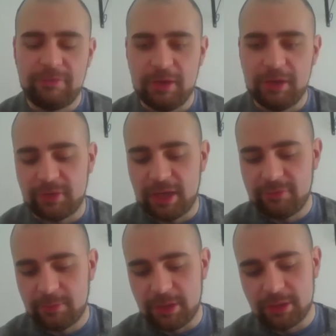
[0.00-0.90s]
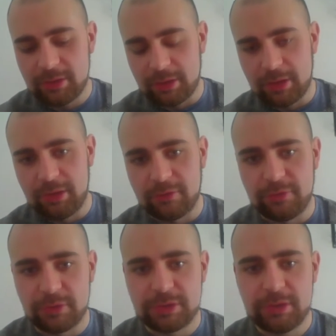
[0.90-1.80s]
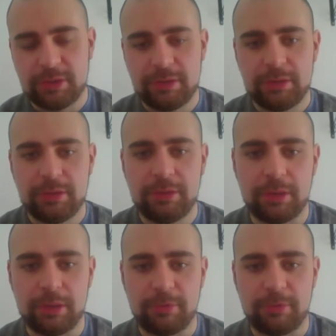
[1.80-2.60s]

thank you for having me. I uh, look forward to it and